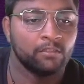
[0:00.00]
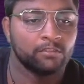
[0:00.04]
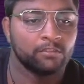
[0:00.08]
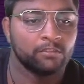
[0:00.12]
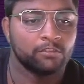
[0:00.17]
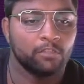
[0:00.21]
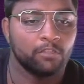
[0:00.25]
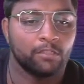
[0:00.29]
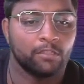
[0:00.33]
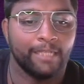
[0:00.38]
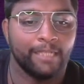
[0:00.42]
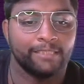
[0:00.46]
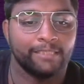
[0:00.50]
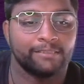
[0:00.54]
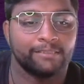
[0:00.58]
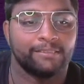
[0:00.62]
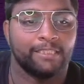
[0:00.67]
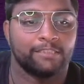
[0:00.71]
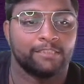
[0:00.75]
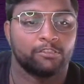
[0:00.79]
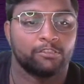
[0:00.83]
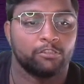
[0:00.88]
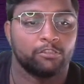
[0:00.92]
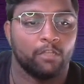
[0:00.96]
So guys,
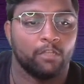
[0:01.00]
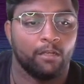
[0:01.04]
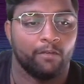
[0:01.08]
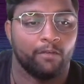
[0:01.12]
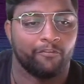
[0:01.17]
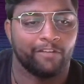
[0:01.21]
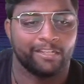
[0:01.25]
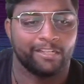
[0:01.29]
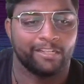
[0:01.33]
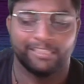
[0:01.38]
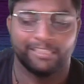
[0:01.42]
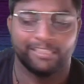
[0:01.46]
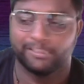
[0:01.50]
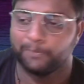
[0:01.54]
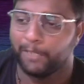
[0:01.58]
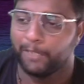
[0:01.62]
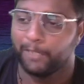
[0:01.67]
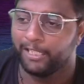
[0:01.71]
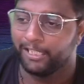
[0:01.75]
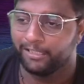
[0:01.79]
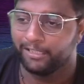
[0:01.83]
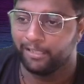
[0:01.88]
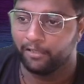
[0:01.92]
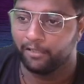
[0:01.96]
that's all for this
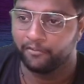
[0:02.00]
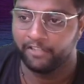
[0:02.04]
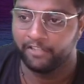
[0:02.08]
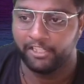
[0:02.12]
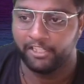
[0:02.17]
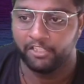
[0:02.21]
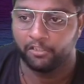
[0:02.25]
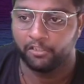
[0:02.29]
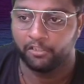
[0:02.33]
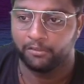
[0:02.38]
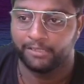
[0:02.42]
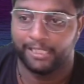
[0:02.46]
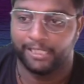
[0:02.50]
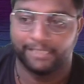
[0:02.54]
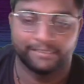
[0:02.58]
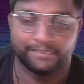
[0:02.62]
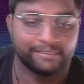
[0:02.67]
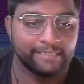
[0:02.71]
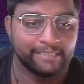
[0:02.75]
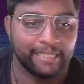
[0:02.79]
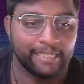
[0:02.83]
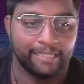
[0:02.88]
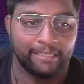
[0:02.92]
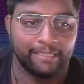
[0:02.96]
particular video.
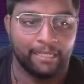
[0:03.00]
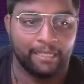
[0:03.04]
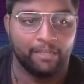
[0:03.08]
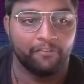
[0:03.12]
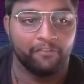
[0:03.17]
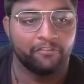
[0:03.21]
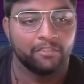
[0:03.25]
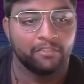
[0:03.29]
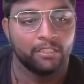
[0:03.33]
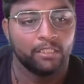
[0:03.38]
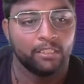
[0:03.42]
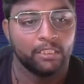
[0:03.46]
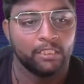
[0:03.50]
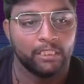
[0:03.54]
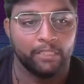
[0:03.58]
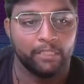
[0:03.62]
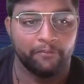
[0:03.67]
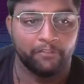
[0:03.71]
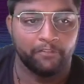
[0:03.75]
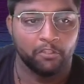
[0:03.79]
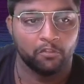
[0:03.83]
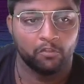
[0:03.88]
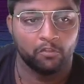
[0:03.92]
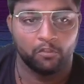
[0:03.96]
That's enough.
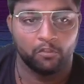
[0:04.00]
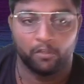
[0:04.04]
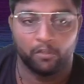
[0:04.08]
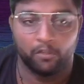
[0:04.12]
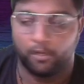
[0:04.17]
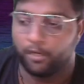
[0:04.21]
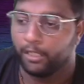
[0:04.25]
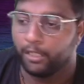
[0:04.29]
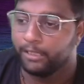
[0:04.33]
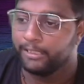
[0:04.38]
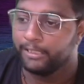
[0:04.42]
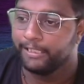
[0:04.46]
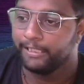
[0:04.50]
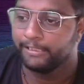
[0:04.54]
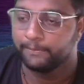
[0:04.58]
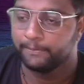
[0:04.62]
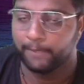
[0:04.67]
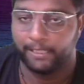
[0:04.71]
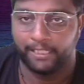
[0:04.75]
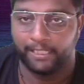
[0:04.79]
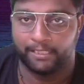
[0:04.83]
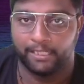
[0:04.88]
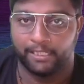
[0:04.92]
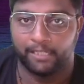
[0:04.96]
If you know all these
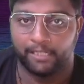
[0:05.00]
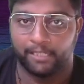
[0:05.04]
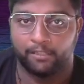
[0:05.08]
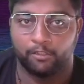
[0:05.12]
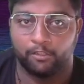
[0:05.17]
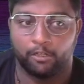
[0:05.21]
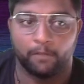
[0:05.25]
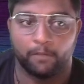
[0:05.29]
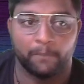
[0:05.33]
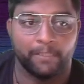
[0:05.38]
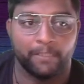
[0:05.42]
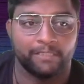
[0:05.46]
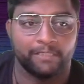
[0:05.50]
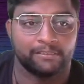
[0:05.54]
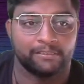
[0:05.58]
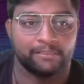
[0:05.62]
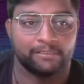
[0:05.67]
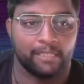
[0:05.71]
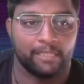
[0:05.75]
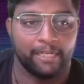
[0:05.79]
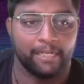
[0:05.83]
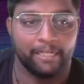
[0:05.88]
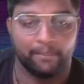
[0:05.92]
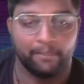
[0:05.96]
particular
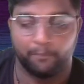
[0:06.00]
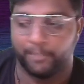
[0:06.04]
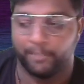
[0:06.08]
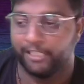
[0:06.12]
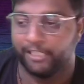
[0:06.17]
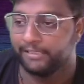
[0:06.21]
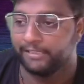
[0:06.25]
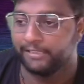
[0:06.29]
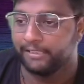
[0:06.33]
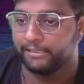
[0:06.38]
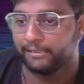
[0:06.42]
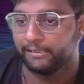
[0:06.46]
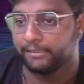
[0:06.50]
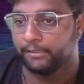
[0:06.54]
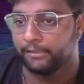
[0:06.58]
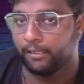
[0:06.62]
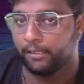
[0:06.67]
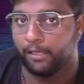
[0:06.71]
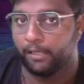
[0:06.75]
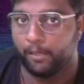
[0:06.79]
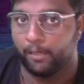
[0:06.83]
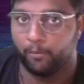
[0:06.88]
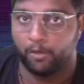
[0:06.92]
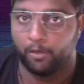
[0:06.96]
topics, right, basics
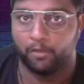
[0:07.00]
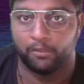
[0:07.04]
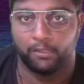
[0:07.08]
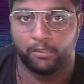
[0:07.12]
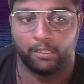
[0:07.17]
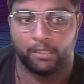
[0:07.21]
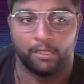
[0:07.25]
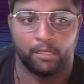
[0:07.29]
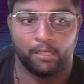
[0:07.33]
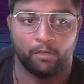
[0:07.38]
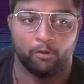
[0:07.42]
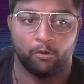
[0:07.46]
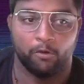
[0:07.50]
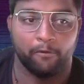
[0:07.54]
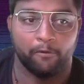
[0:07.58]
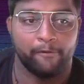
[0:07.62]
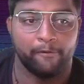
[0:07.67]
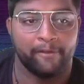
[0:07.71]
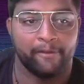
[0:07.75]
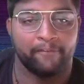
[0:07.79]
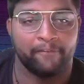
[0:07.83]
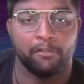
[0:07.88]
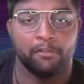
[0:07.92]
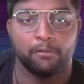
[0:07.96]
about
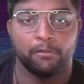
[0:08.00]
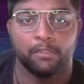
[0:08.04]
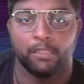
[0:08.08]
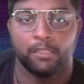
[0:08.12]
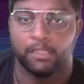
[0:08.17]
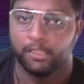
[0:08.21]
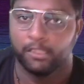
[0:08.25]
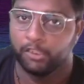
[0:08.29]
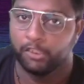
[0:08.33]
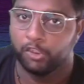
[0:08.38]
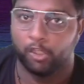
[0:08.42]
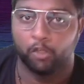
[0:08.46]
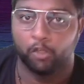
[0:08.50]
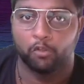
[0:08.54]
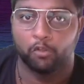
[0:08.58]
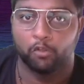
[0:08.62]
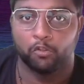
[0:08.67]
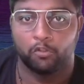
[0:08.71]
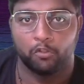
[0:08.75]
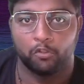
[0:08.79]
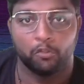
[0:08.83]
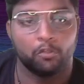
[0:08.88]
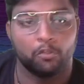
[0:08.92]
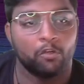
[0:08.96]
overview, you're
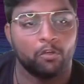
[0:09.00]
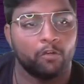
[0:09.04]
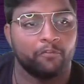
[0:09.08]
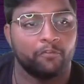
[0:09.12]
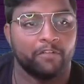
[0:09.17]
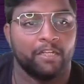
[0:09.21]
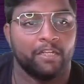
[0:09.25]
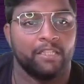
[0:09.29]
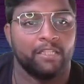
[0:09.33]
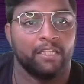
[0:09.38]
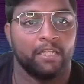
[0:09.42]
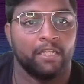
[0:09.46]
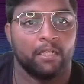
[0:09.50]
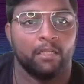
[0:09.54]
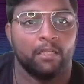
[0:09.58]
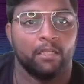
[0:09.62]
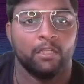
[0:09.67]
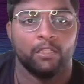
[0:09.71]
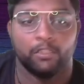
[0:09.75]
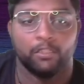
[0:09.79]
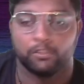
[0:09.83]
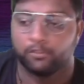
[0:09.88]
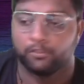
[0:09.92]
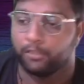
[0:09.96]
good to go further.
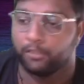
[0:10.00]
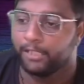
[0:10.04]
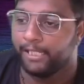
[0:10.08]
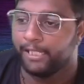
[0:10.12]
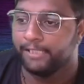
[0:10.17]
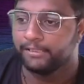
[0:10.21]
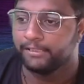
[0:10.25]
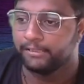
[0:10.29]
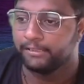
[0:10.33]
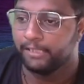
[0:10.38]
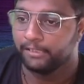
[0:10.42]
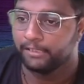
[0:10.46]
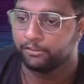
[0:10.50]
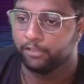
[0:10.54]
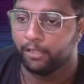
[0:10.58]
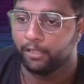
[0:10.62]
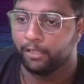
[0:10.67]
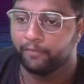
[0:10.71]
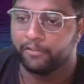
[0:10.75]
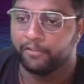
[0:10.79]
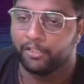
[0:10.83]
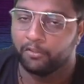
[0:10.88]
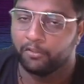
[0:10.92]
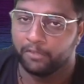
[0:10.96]
So guys, that's
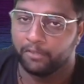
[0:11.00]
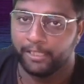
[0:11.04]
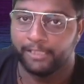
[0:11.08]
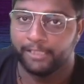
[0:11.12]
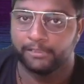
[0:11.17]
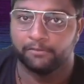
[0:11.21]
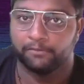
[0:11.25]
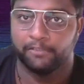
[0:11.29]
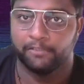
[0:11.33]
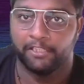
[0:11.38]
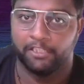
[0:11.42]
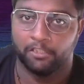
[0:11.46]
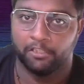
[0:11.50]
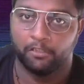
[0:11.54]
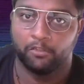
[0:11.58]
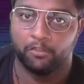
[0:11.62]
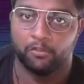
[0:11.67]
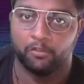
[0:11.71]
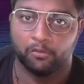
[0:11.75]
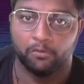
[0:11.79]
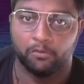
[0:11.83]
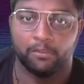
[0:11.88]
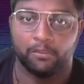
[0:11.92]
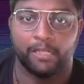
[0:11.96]
all for today's video.
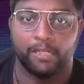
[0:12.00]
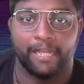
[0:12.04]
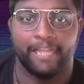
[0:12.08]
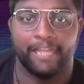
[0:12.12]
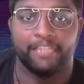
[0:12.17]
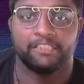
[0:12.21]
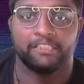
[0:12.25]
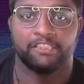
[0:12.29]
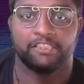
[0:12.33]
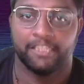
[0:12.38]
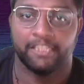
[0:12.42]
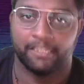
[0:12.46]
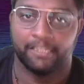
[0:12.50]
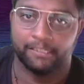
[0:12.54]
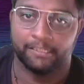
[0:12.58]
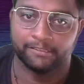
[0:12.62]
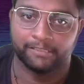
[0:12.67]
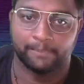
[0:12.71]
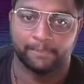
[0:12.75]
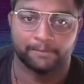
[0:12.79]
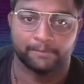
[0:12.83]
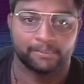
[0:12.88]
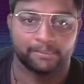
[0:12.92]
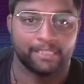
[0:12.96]
Do like, share
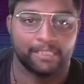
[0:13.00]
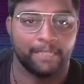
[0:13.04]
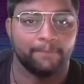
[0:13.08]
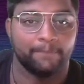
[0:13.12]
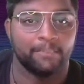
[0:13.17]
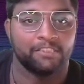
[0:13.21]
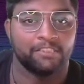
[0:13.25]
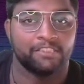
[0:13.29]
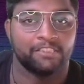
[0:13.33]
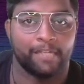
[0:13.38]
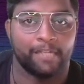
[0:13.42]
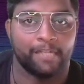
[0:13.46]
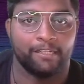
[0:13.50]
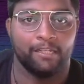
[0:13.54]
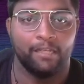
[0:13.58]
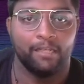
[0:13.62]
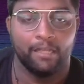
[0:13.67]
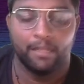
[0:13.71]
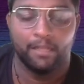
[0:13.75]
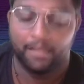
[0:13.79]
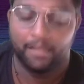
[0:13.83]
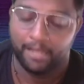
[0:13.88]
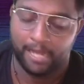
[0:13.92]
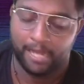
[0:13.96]
and subscribe the
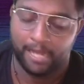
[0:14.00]
channel.